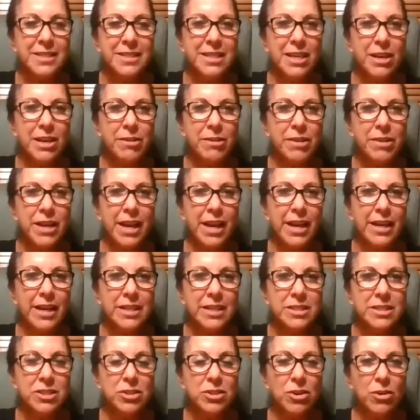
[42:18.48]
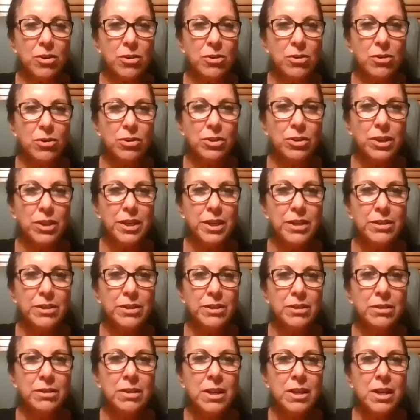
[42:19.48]
Terry asked
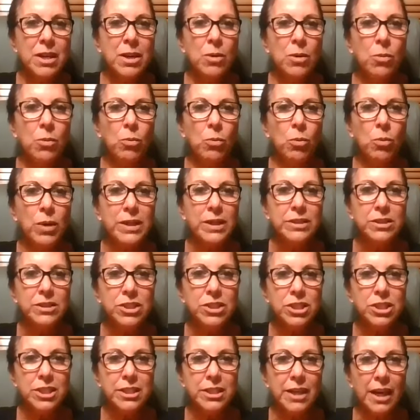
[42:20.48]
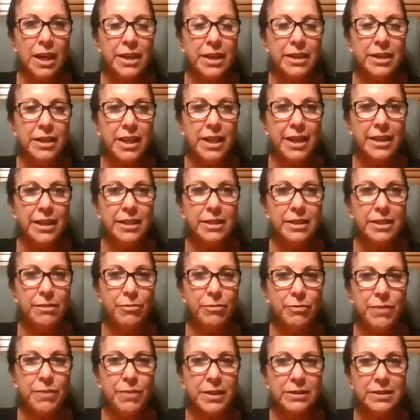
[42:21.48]
earlier, when she got negative
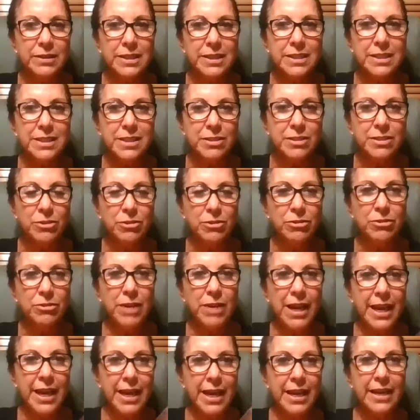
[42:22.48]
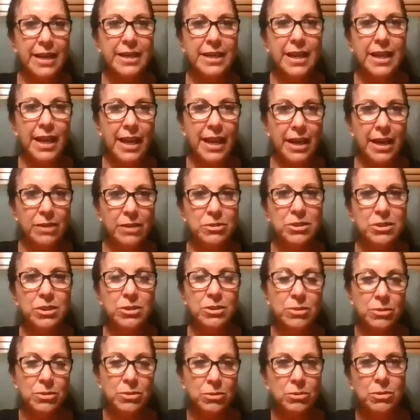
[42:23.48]
feelings in her head, how
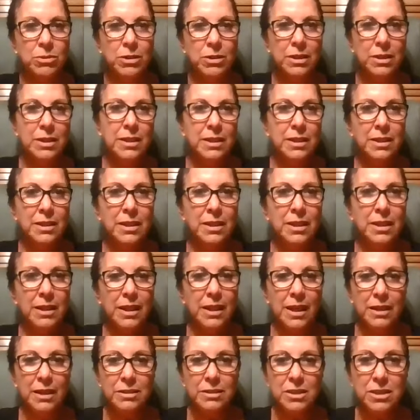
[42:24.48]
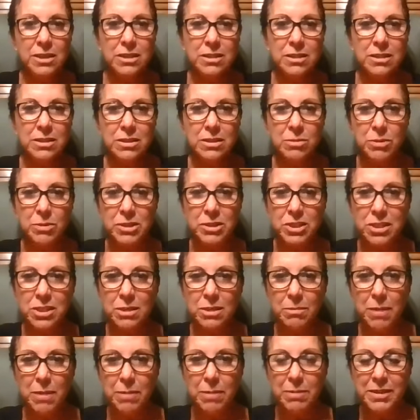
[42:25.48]
to switch
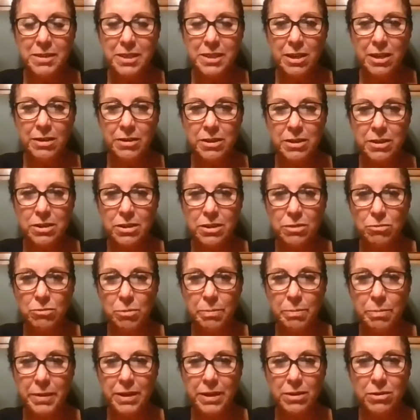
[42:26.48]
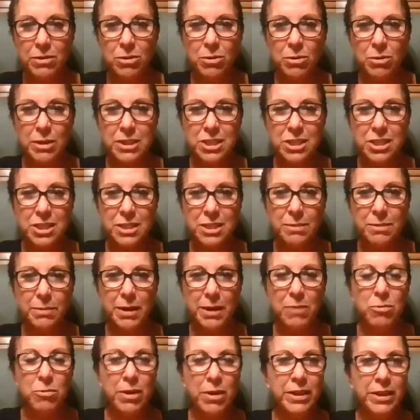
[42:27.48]
them. Maybe Terry, you could repeat your question, but
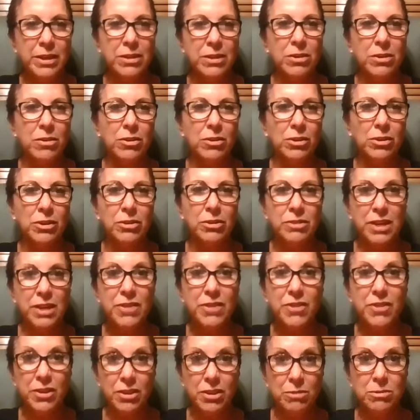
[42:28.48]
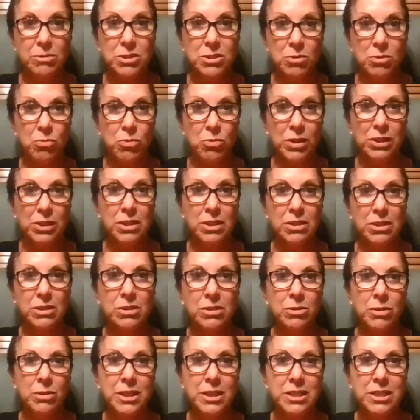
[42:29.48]
I read it earlier and I think it was a really good
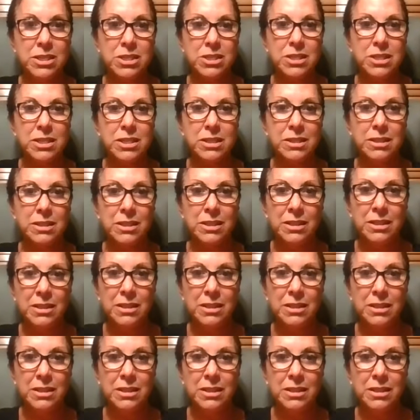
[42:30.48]
question.